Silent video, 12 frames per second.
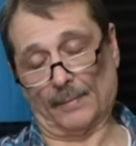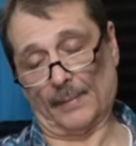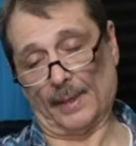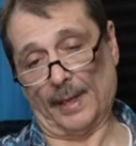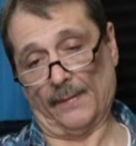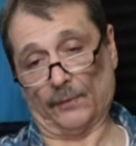
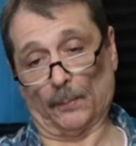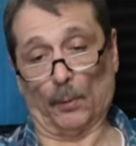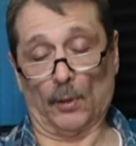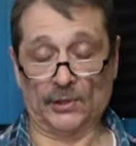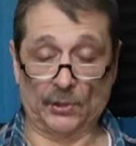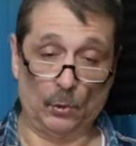if the
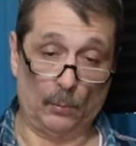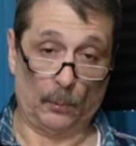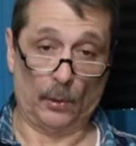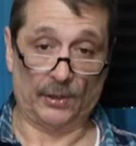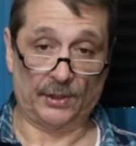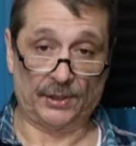person who
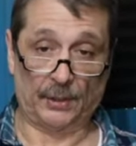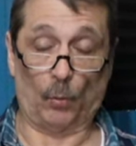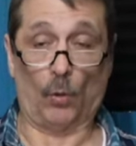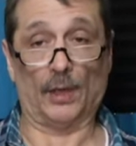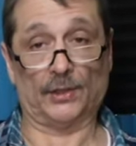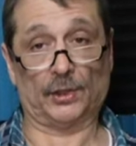purchases it
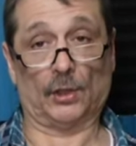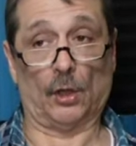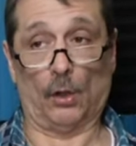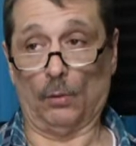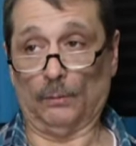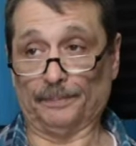wants to
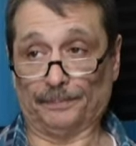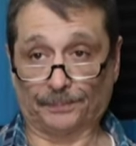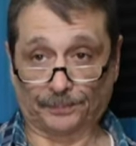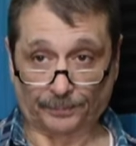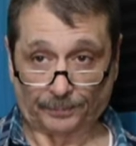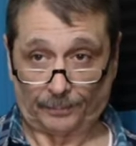go
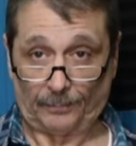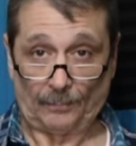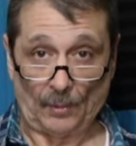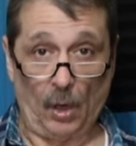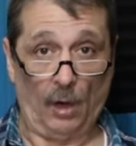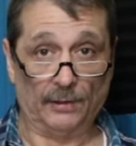
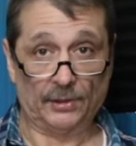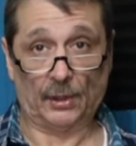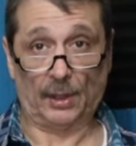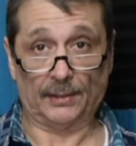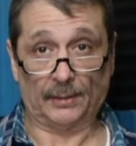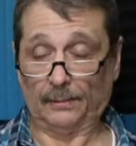
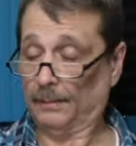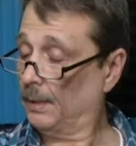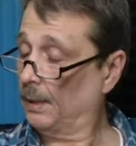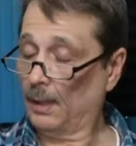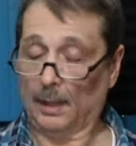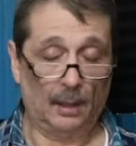horizontal,
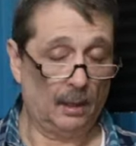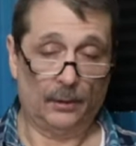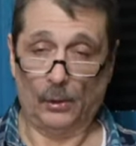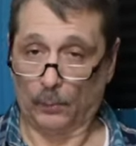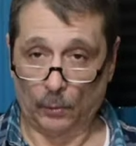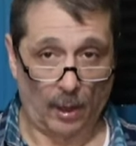
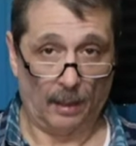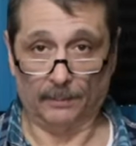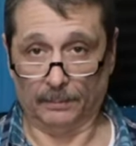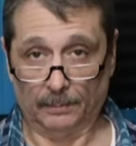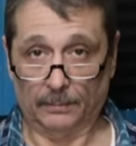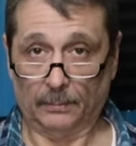no
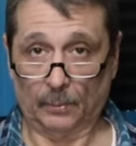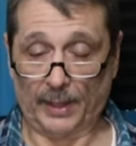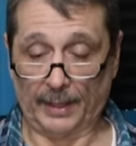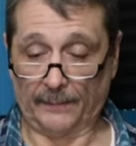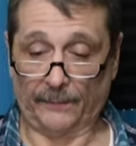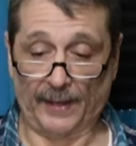problem. We'll
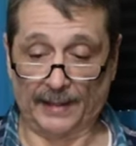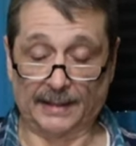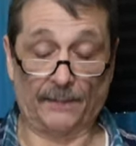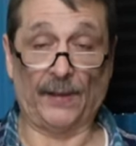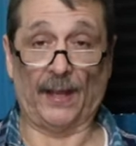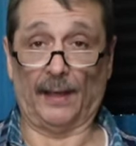get it fixed.
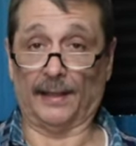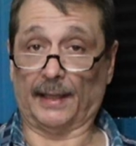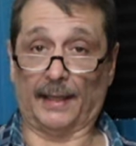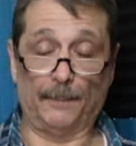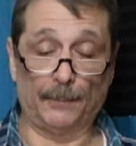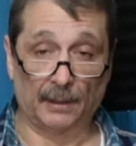If they like to
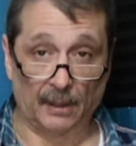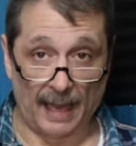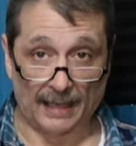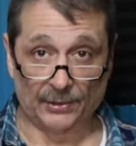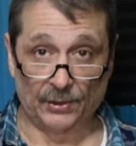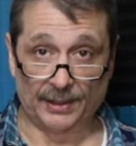keep the
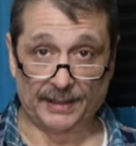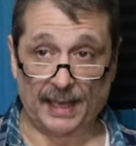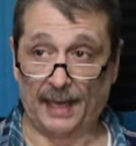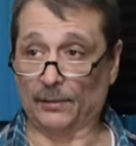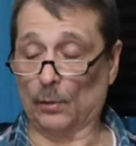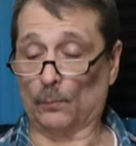glass on the
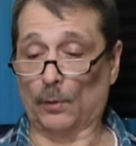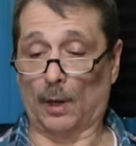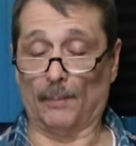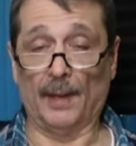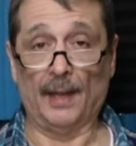side, no problem.